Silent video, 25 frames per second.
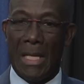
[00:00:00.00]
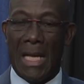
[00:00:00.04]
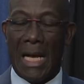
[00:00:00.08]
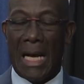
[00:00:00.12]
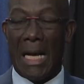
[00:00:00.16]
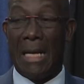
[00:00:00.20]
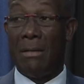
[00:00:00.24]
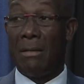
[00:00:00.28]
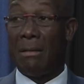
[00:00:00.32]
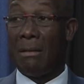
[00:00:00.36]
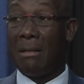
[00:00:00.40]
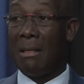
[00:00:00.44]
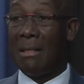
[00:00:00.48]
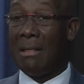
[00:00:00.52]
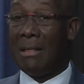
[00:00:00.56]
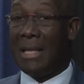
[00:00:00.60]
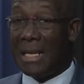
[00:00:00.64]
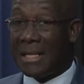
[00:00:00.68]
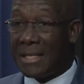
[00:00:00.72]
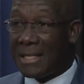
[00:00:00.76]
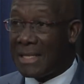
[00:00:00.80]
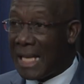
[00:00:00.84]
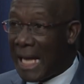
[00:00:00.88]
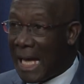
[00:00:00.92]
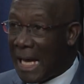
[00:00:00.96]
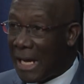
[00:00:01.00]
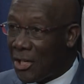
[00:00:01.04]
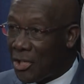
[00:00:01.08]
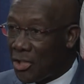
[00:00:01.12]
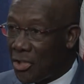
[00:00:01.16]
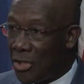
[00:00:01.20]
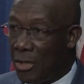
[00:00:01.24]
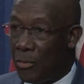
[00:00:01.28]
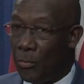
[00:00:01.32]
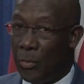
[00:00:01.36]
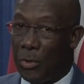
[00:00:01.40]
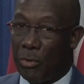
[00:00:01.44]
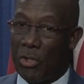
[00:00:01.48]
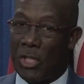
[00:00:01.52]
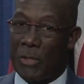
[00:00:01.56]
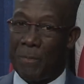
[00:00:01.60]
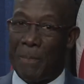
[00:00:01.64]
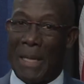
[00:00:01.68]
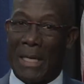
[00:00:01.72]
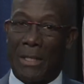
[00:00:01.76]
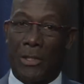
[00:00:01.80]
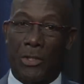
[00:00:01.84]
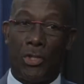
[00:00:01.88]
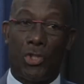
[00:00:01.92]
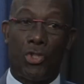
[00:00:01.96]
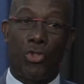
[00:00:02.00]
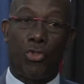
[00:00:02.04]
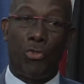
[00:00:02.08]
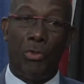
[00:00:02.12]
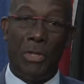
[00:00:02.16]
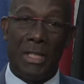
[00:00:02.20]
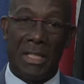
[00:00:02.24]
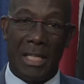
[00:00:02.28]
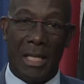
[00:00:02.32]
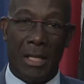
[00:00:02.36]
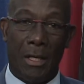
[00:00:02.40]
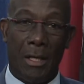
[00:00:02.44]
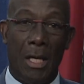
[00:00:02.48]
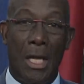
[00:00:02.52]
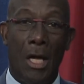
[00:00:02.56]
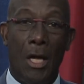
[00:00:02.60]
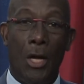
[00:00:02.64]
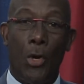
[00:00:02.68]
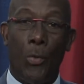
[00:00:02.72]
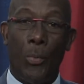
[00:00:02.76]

And this action with respect to treating